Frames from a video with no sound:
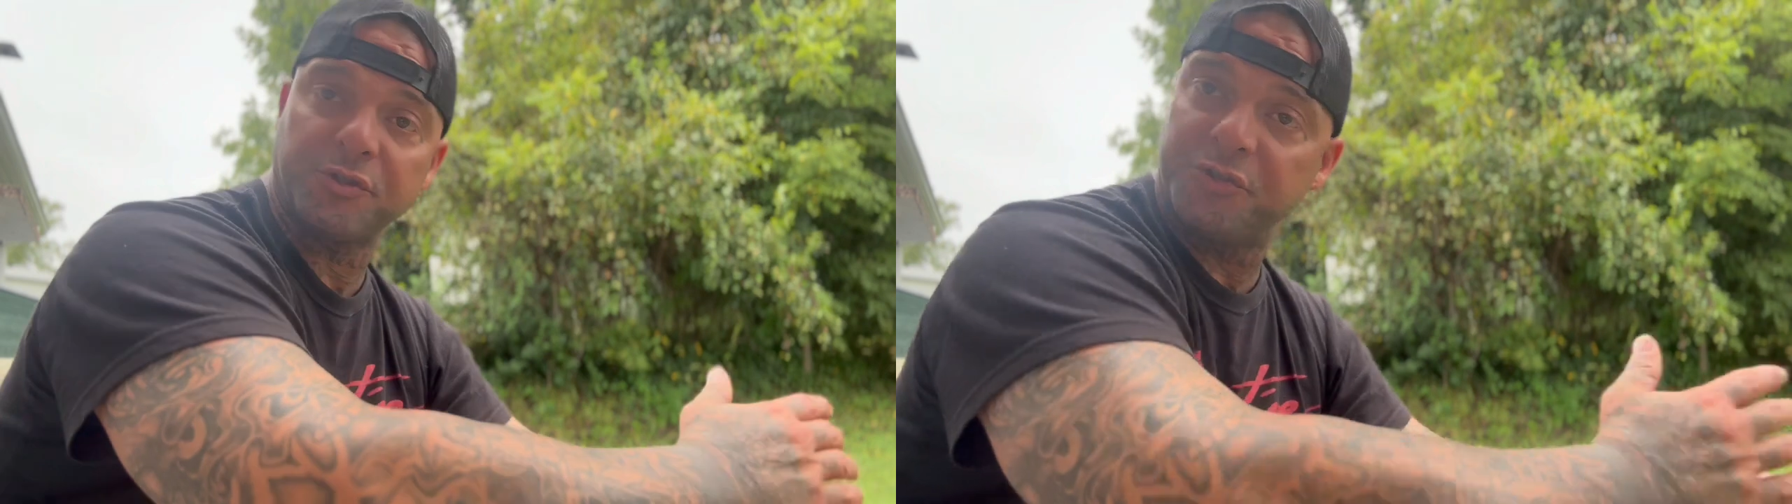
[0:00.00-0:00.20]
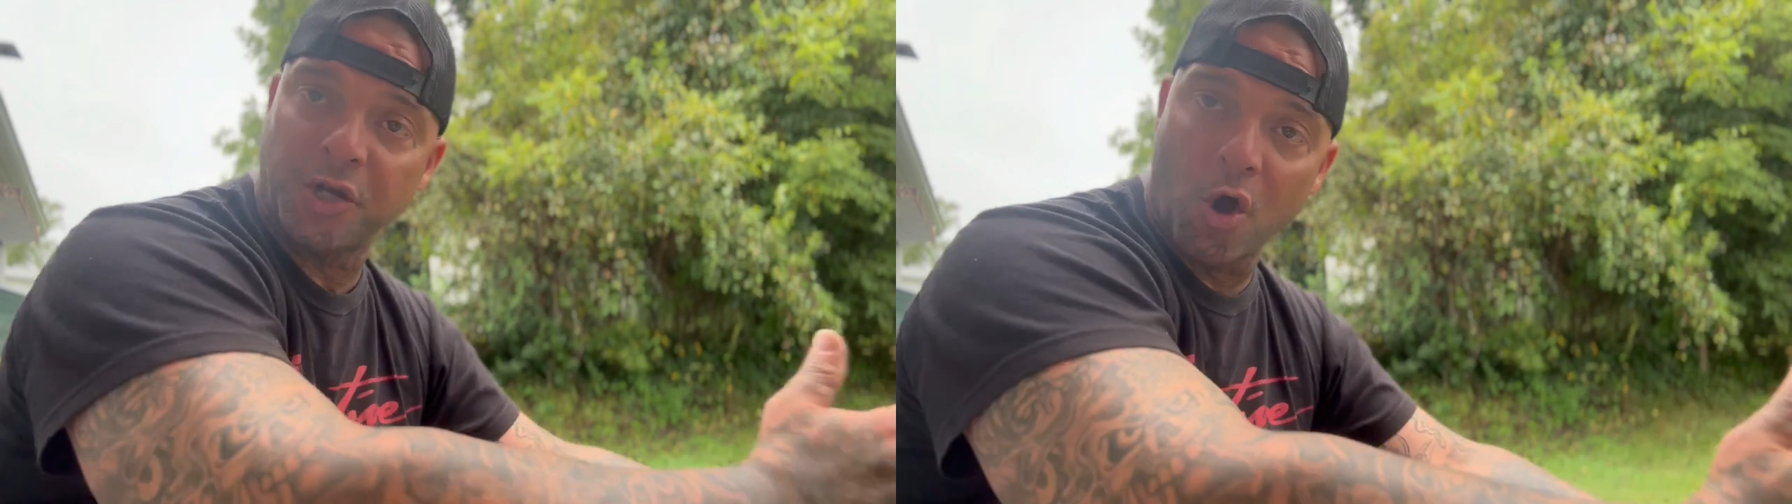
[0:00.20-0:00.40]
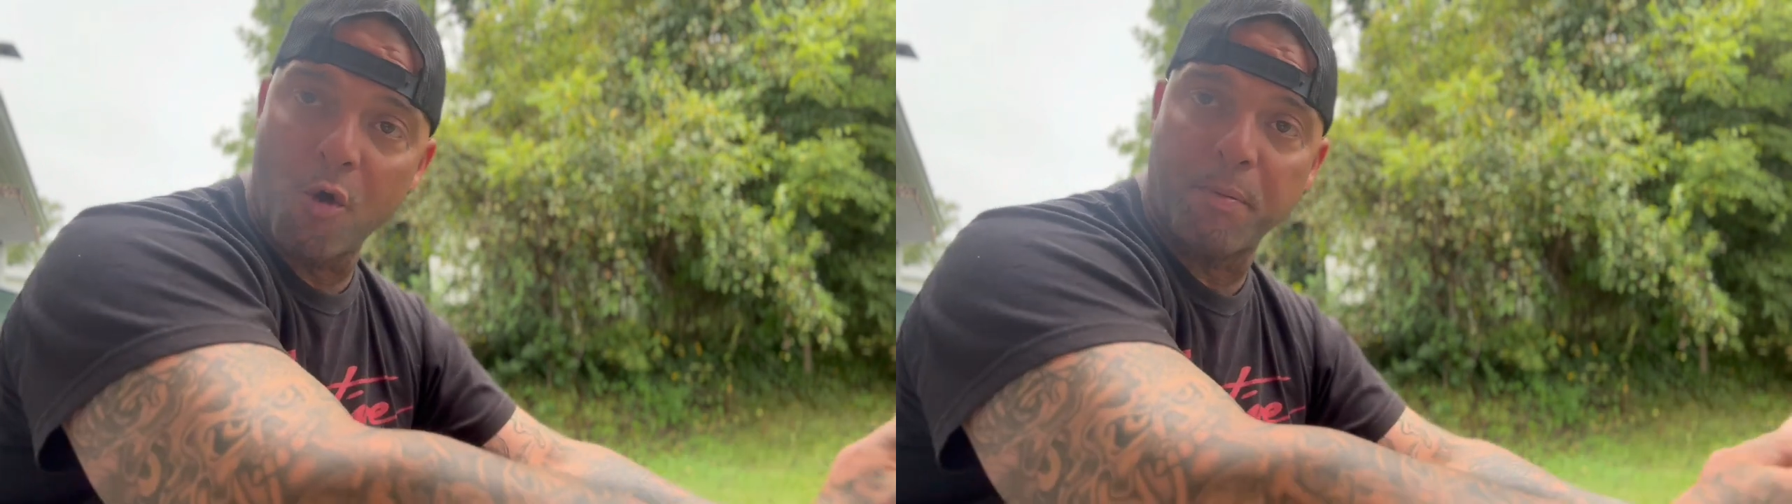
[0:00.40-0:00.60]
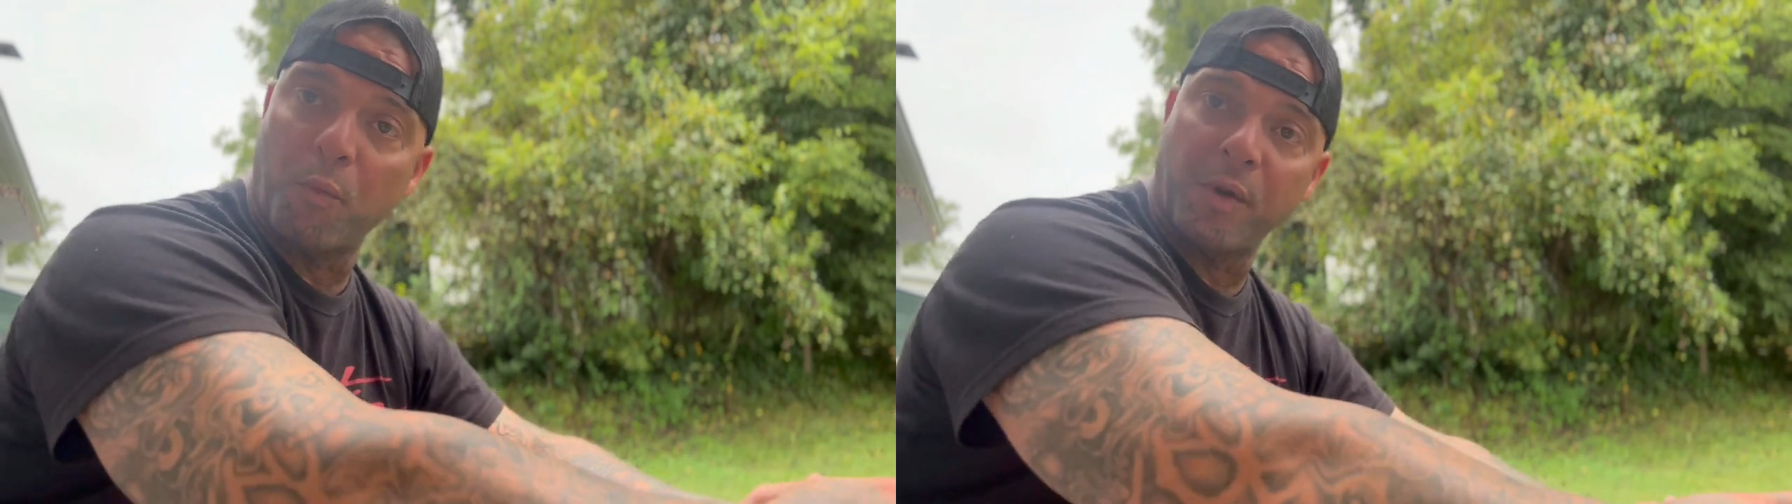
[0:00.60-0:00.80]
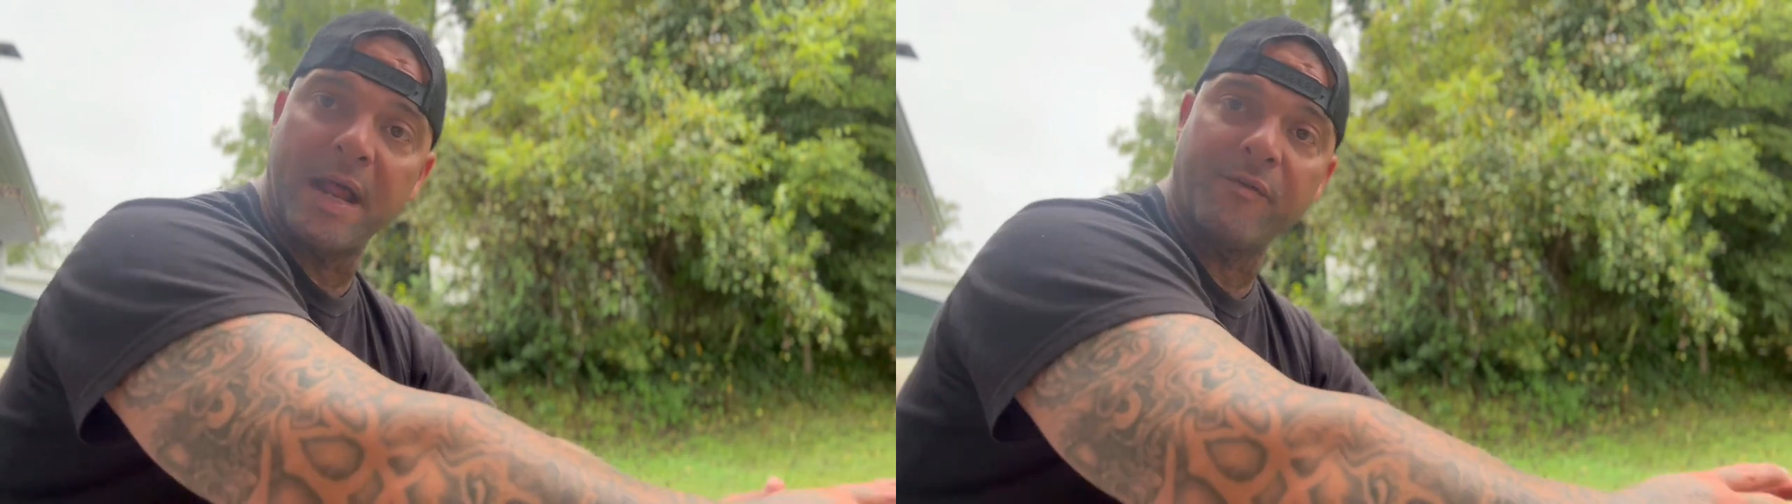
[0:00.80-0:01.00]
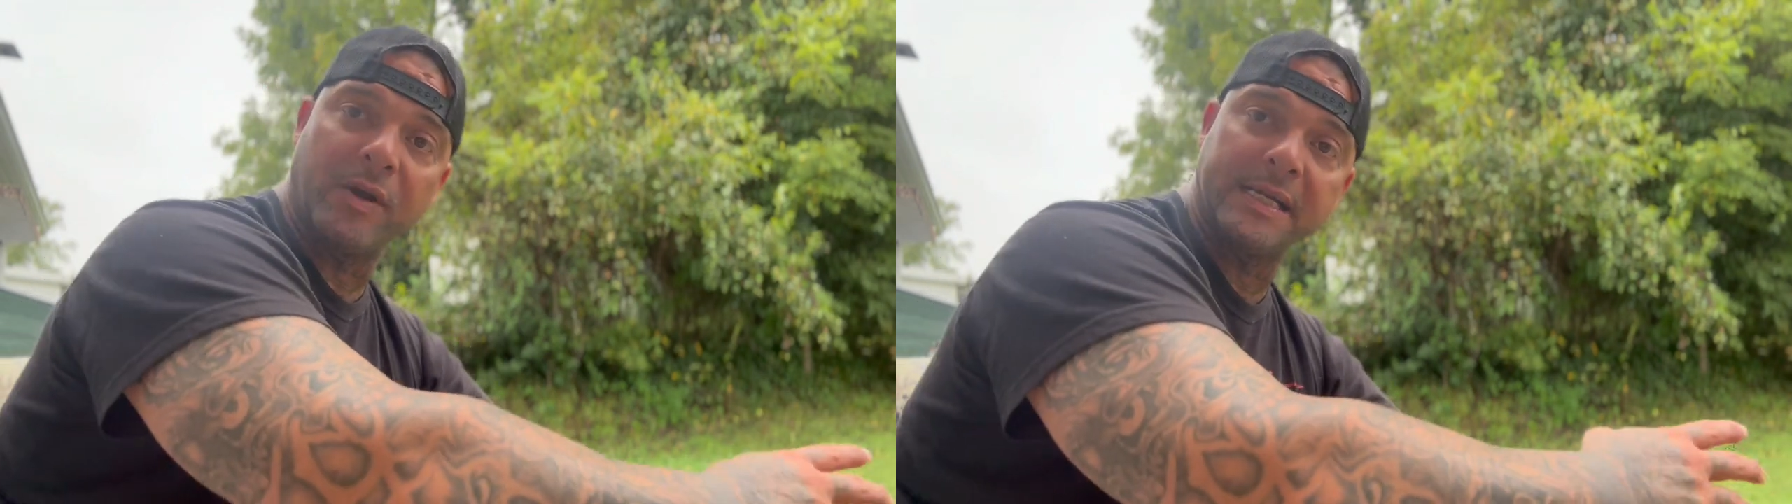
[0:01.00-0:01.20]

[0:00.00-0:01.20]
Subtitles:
or dope or whatever it